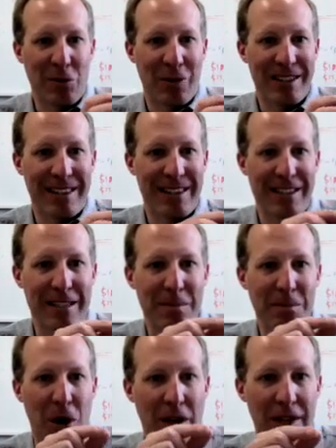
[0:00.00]
What's the
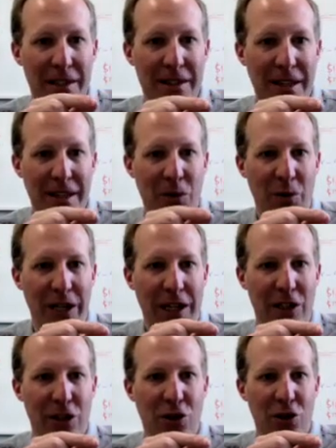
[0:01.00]
smallest thing we
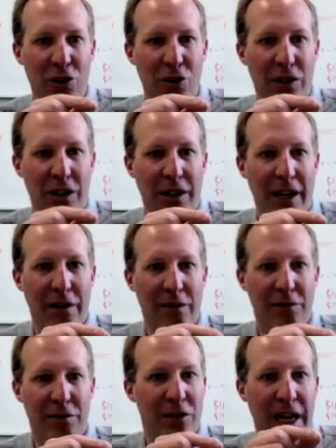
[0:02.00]
can do to kind of
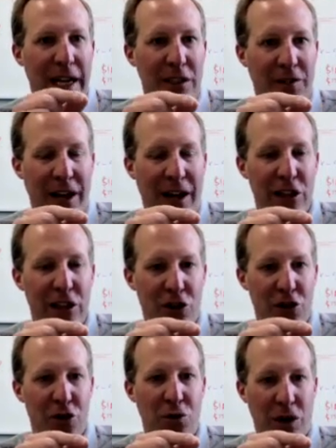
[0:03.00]
satisfy this
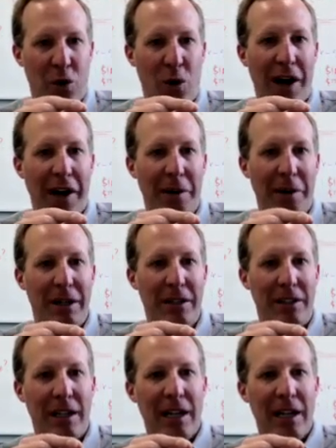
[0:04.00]
new requirement?